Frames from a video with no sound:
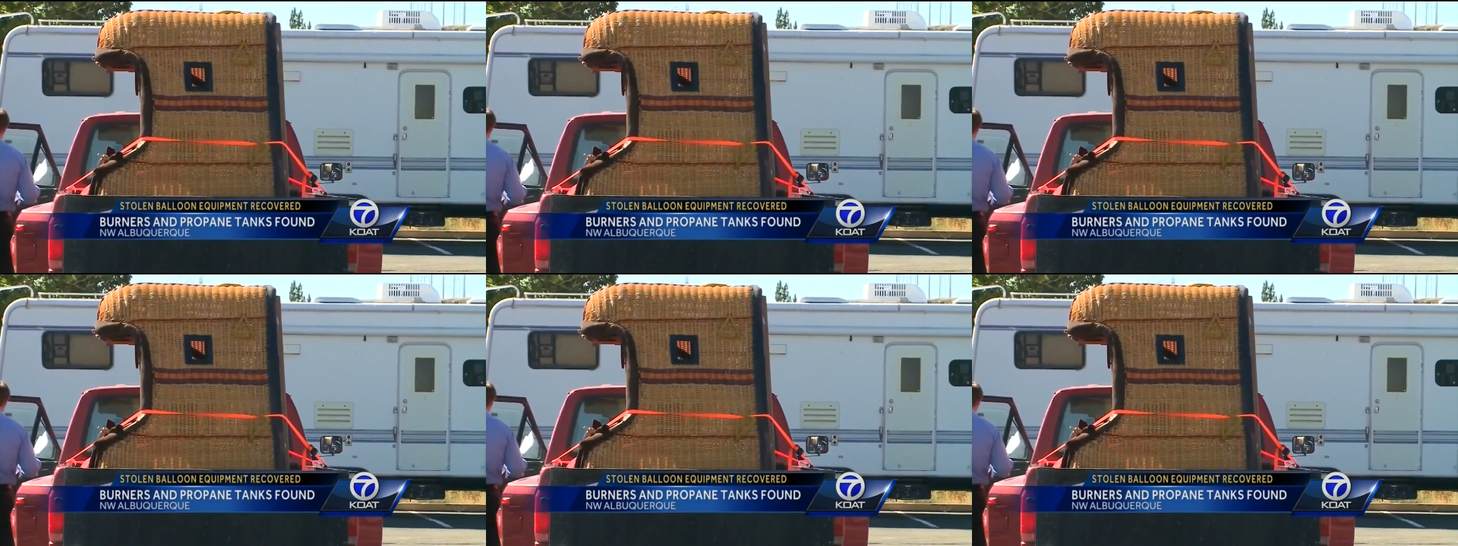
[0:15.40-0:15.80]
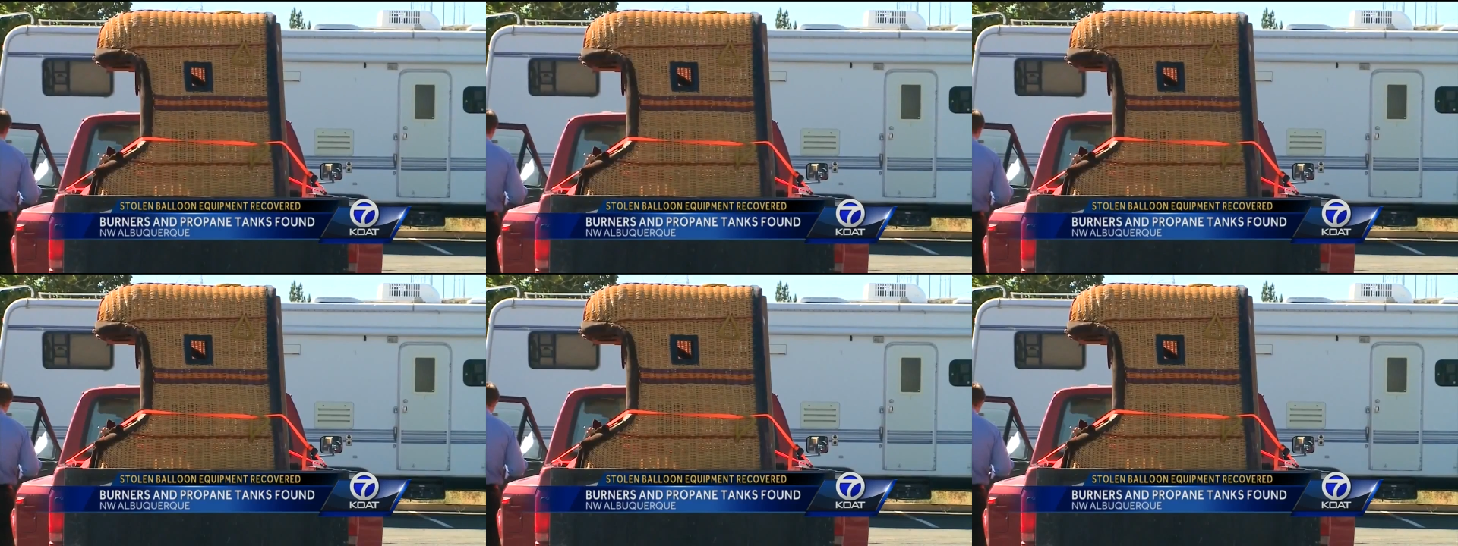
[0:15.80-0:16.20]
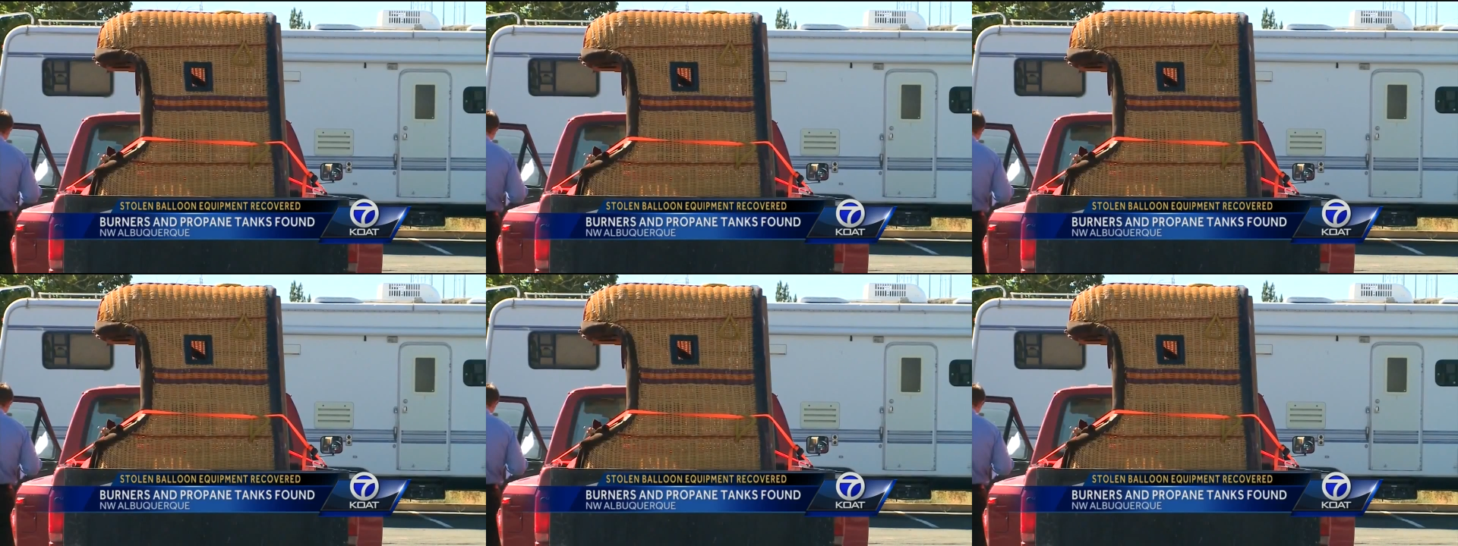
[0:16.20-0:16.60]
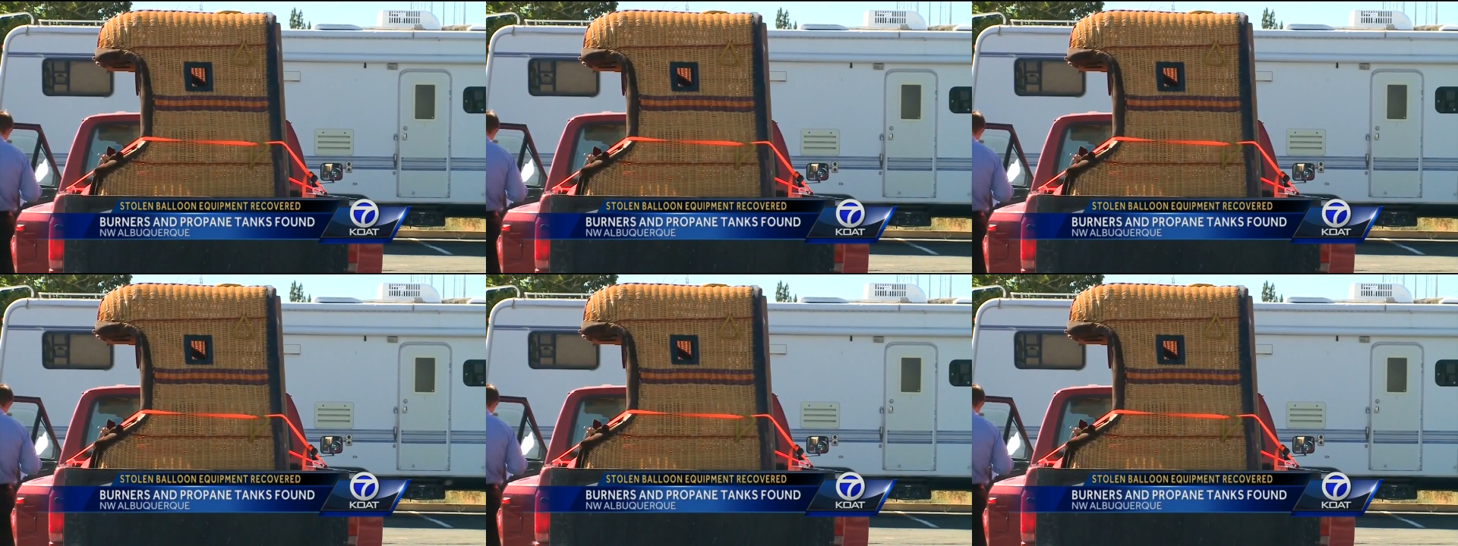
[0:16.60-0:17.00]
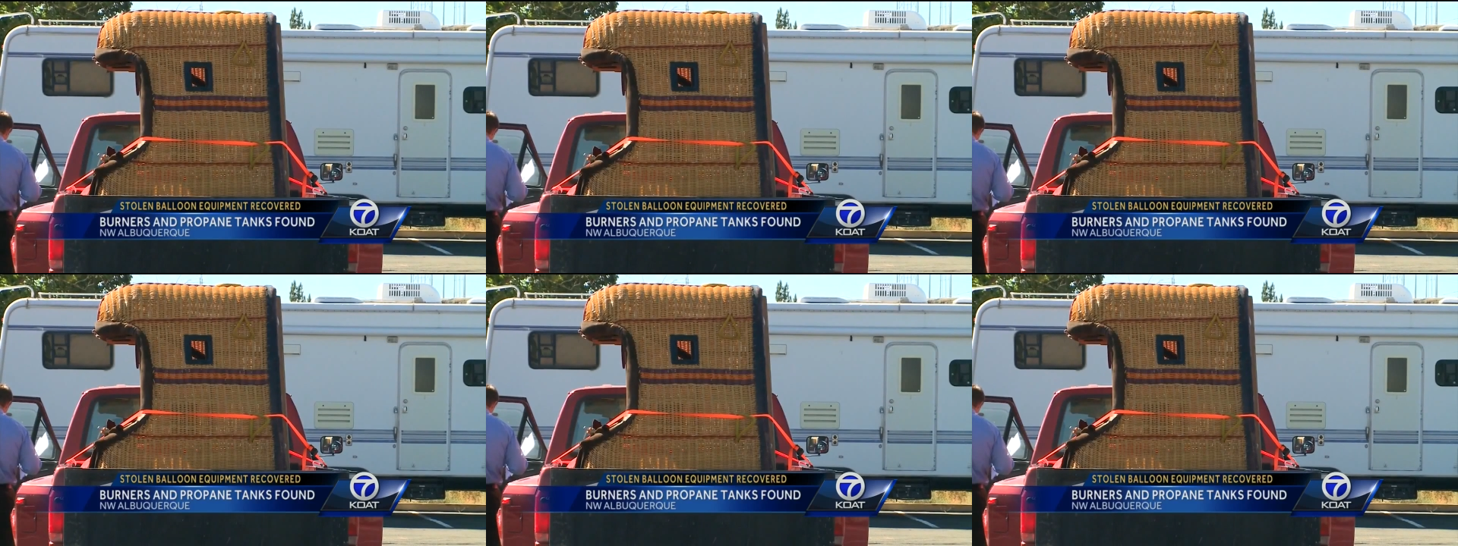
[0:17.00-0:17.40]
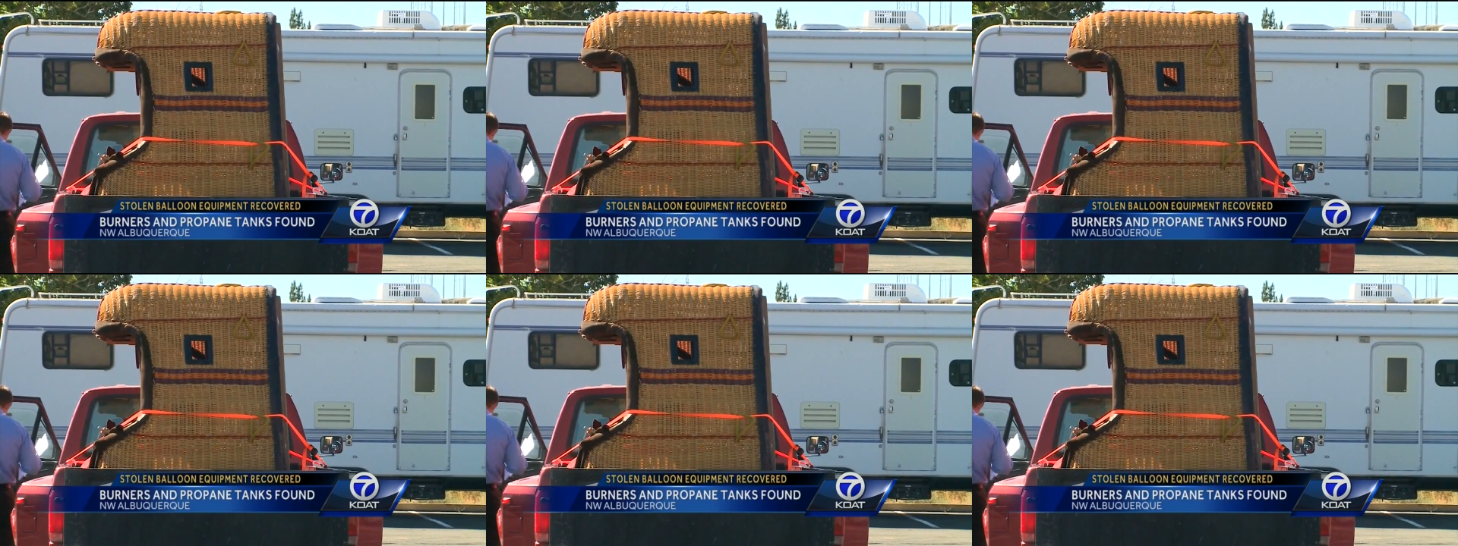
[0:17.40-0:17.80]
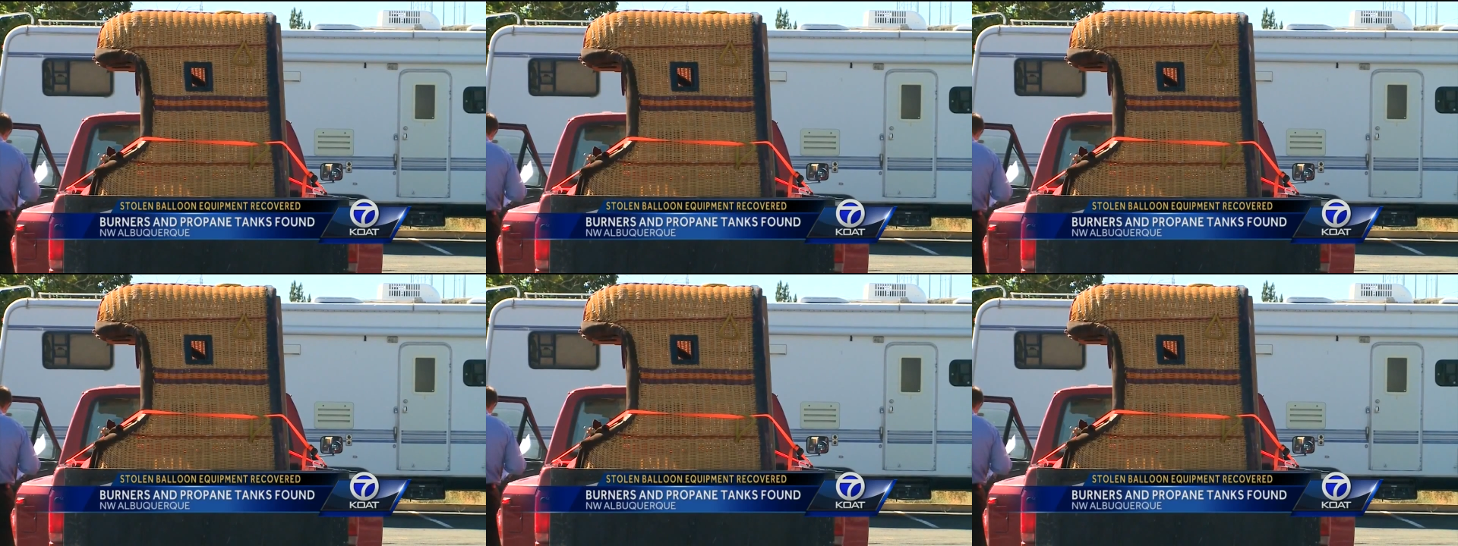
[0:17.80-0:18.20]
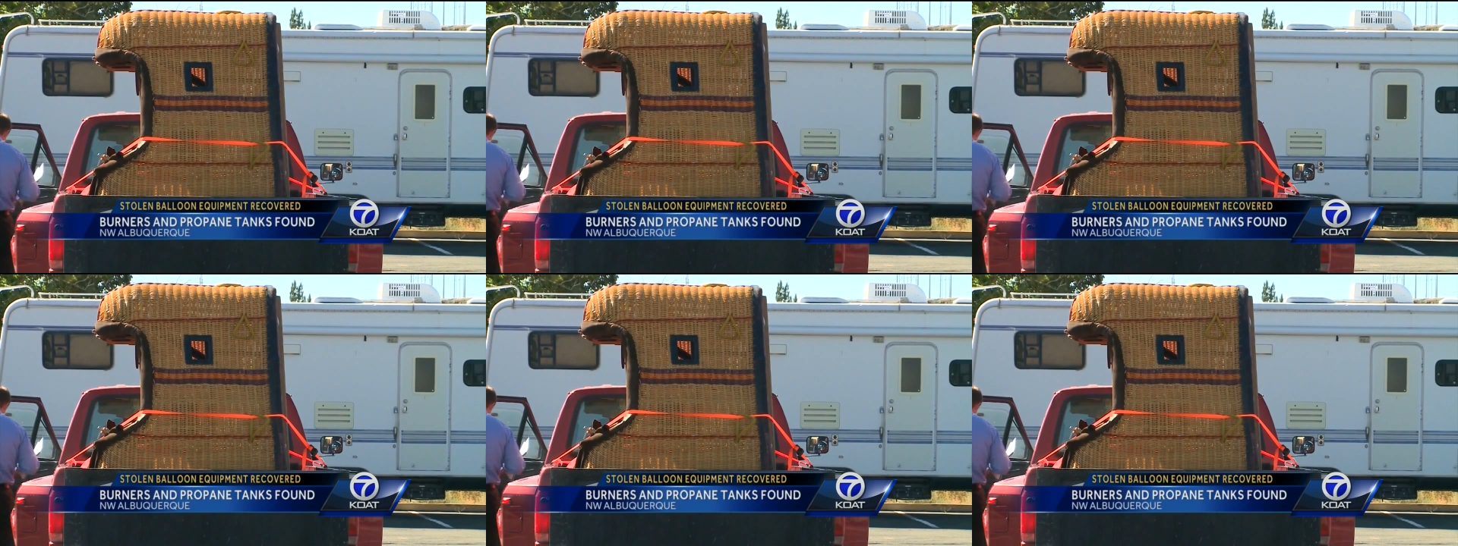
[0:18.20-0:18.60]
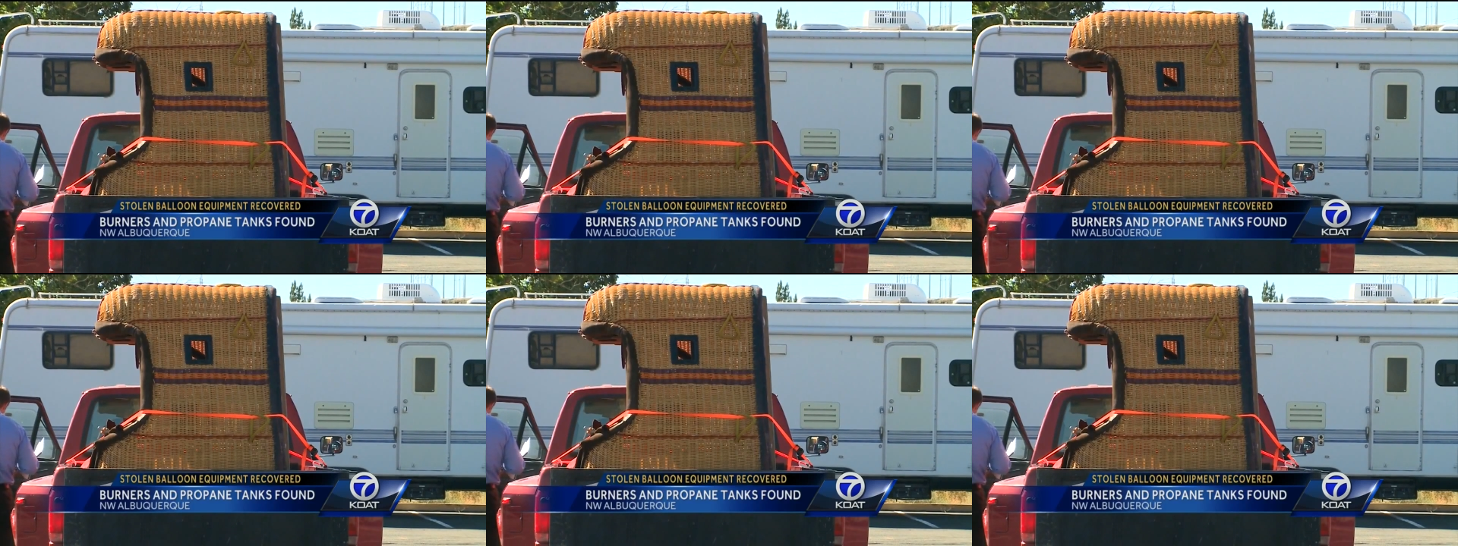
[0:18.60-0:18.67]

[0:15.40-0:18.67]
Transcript: [unreadable: no face in view]